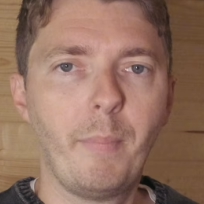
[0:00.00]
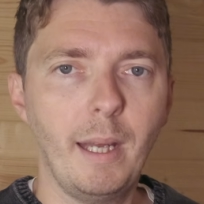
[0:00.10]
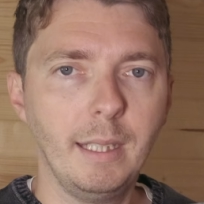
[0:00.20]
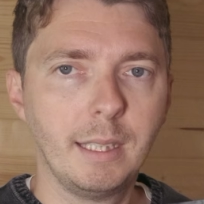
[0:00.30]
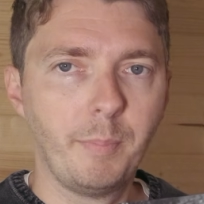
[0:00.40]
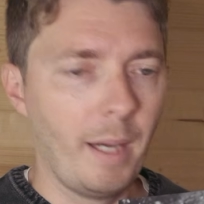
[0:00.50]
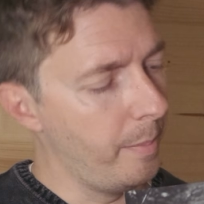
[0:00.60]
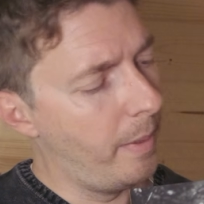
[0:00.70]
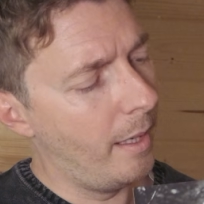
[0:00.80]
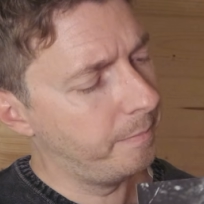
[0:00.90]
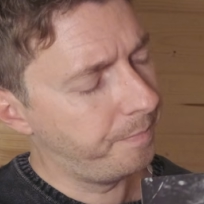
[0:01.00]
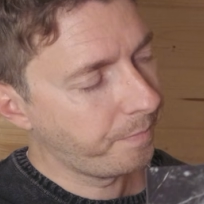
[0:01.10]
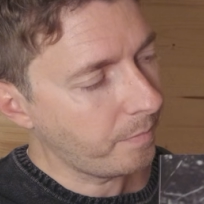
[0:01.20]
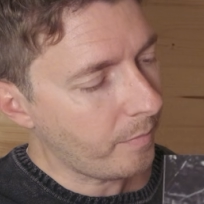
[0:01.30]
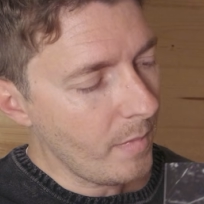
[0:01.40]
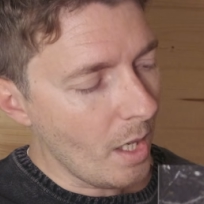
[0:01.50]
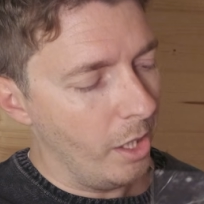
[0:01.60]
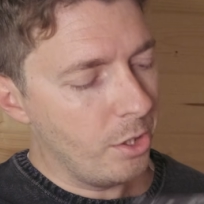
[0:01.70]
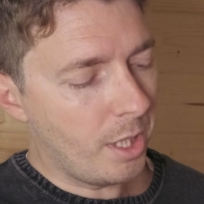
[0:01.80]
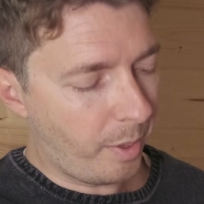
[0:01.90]
paste paper. I
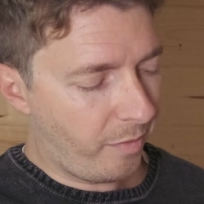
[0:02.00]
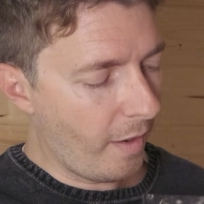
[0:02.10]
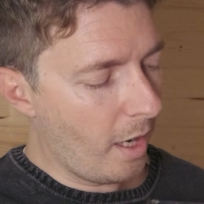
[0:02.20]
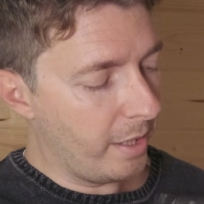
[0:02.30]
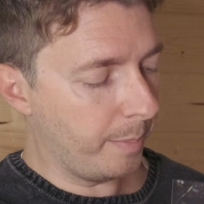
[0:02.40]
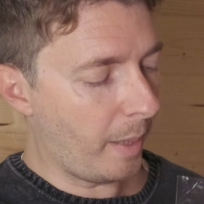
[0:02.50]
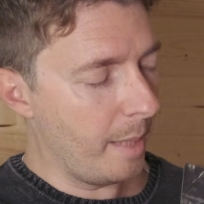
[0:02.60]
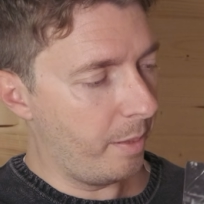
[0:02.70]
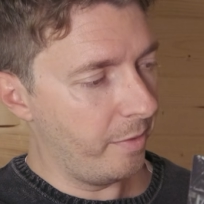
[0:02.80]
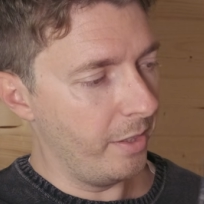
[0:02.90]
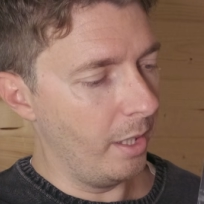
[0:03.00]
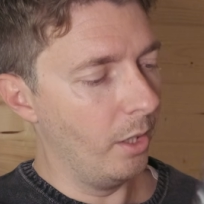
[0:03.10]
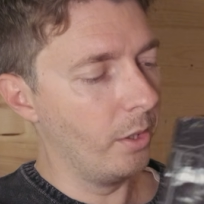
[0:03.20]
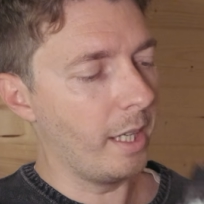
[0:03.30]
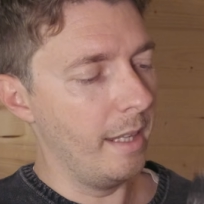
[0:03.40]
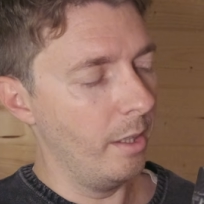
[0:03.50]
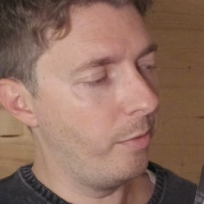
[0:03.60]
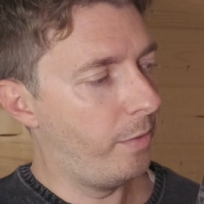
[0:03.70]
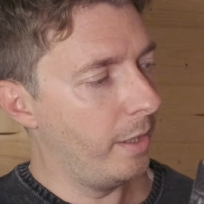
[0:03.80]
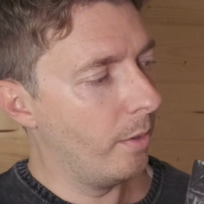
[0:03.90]
usually prefer this paper for the look and the
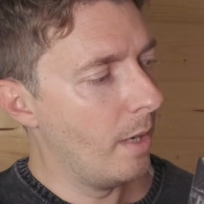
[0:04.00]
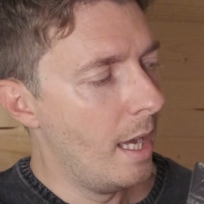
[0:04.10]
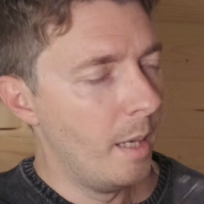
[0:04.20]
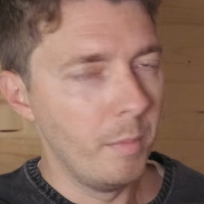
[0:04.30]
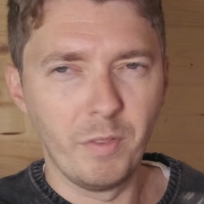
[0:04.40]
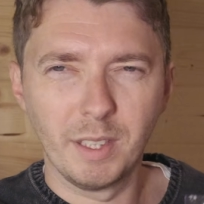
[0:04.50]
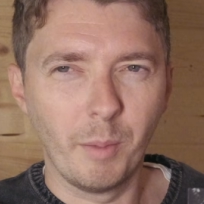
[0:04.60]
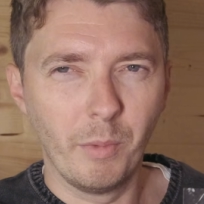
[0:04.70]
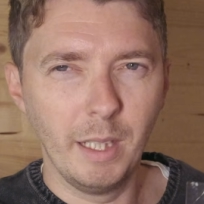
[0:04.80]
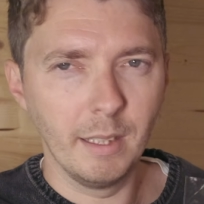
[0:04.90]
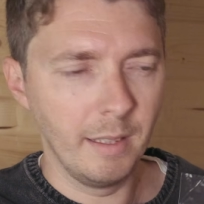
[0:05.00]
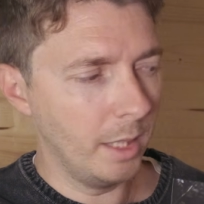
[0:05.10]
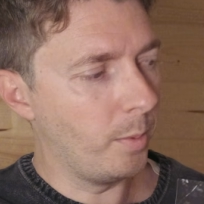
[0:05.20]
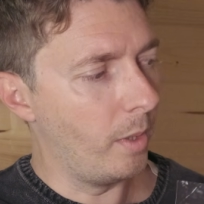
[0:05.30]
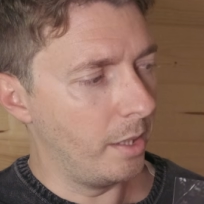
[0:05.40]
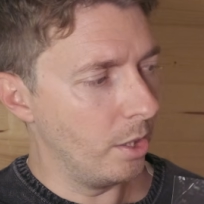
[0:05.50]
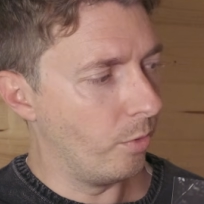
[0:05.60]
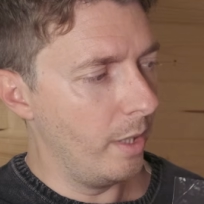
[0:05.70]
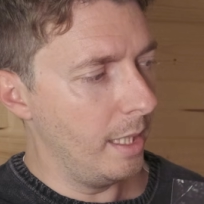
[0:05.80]
feel, but for some reason this one I just really